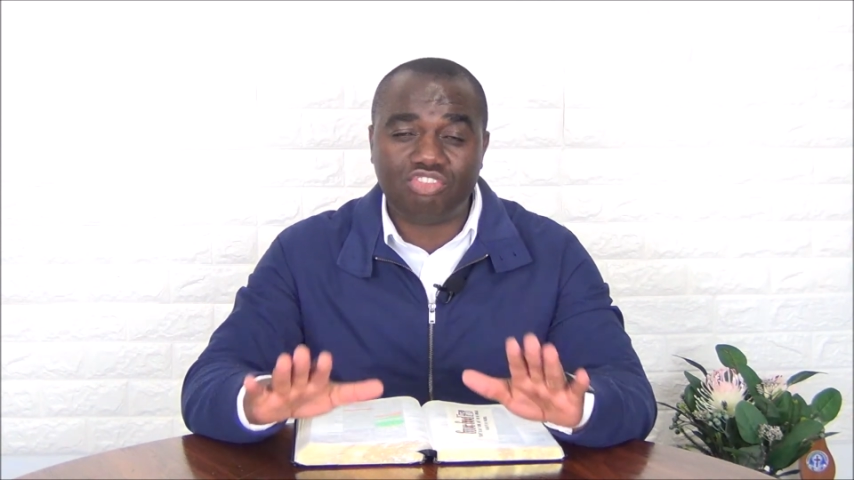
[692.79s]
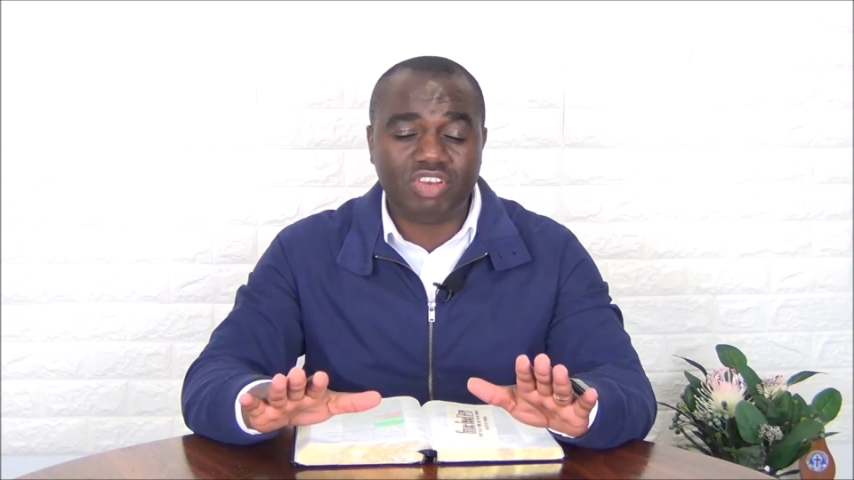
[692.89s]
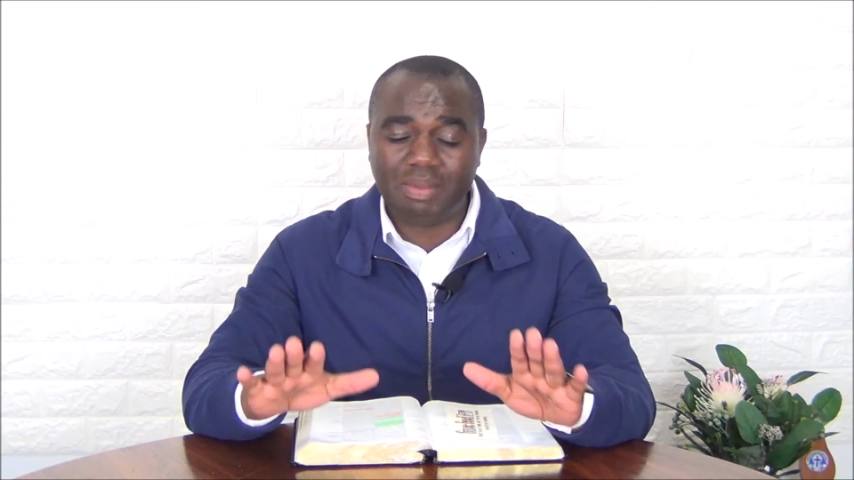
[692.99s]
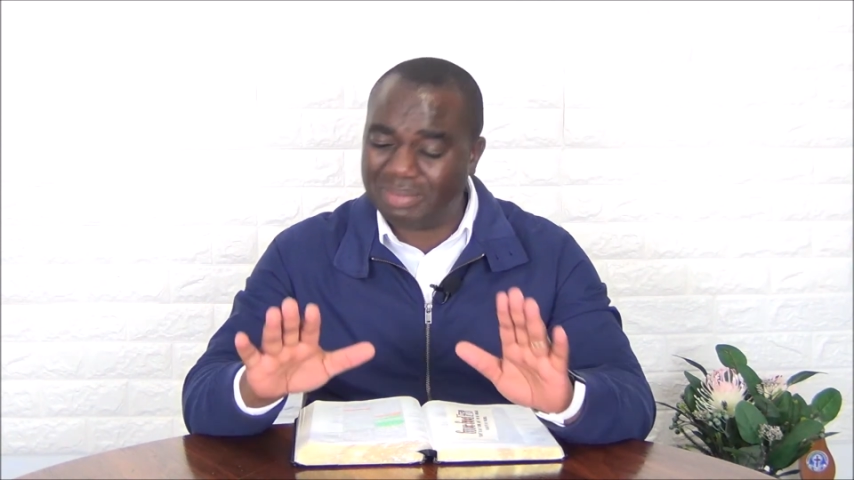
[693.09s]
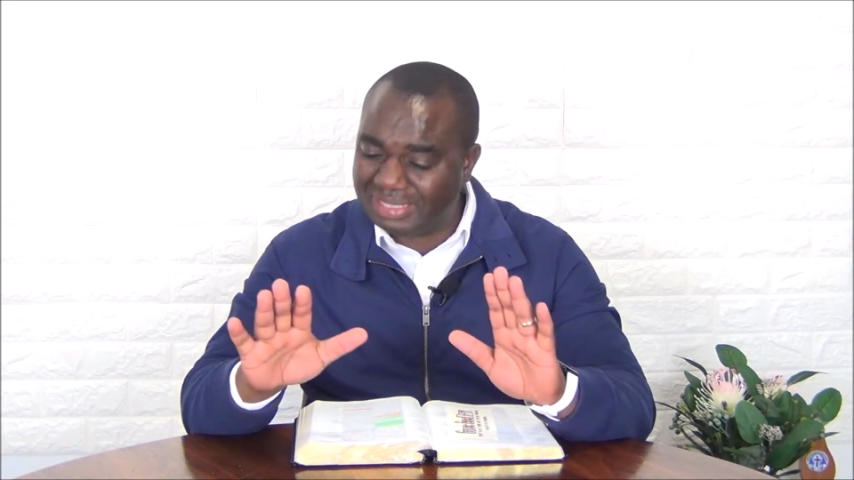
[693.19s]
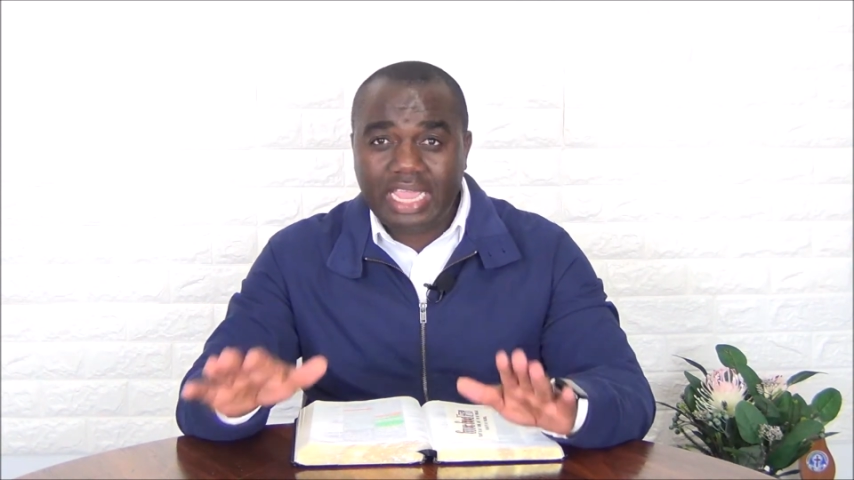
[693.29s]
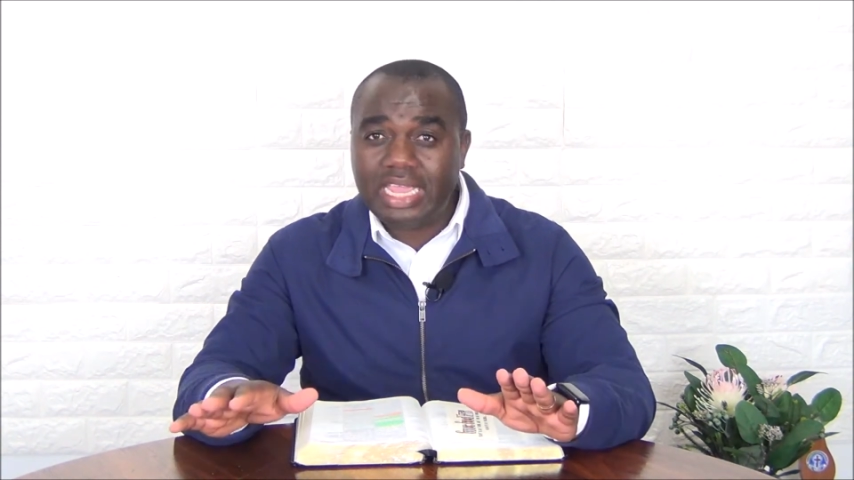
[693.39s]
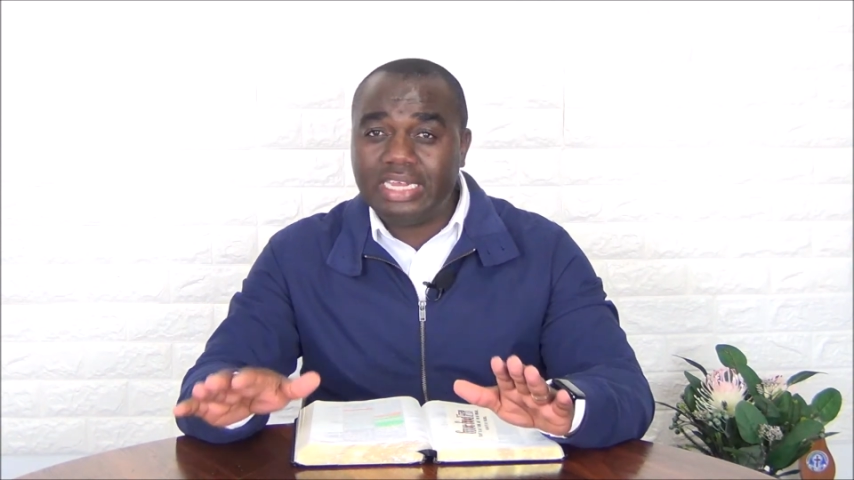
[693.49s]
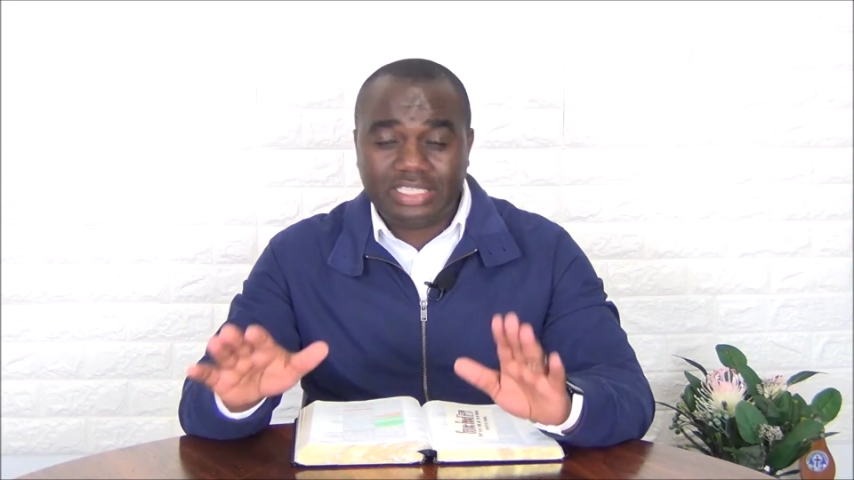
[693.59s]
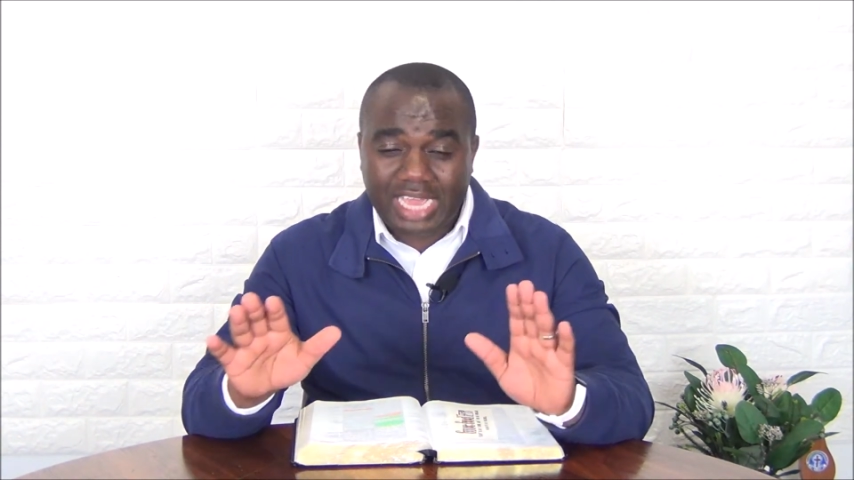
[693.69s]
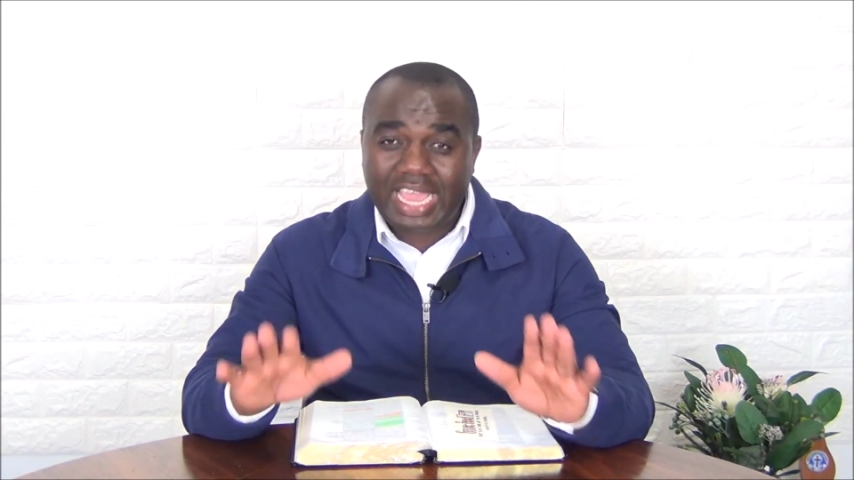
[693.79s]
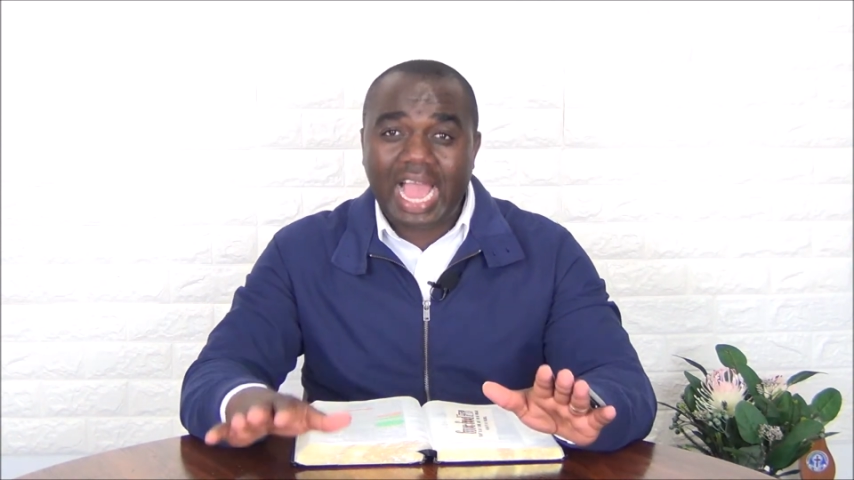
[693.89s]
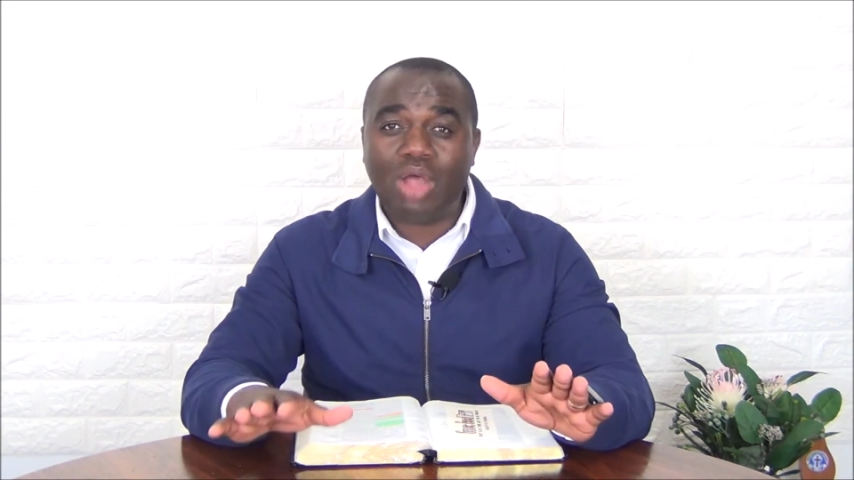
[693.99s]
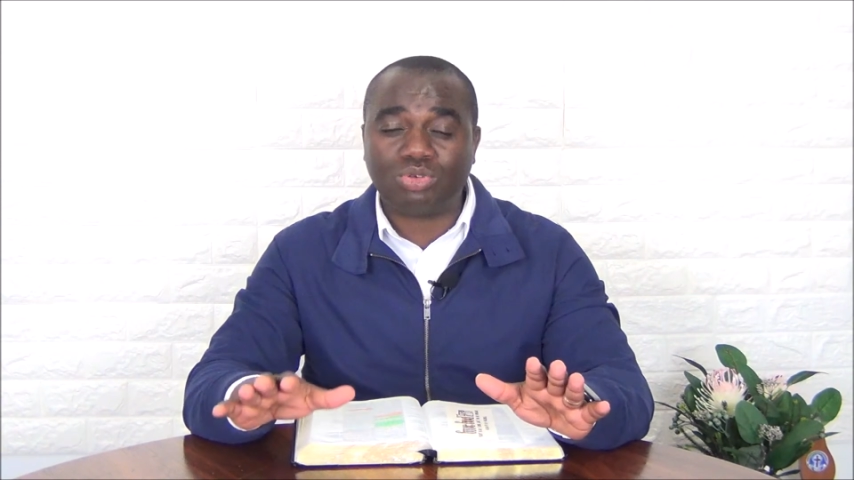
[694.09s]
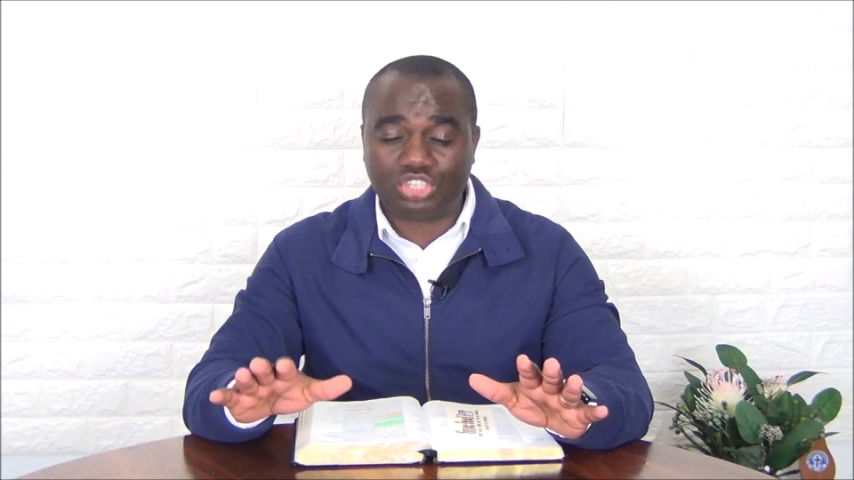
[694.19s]
dream day in, day
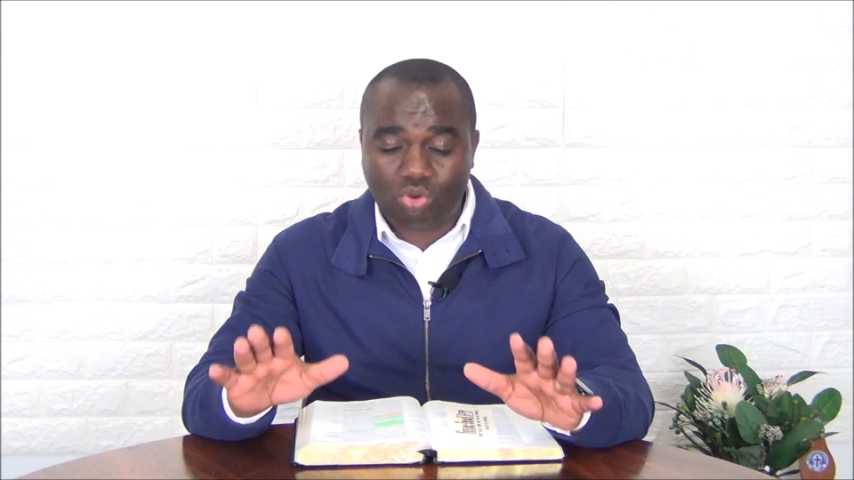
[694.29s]
out.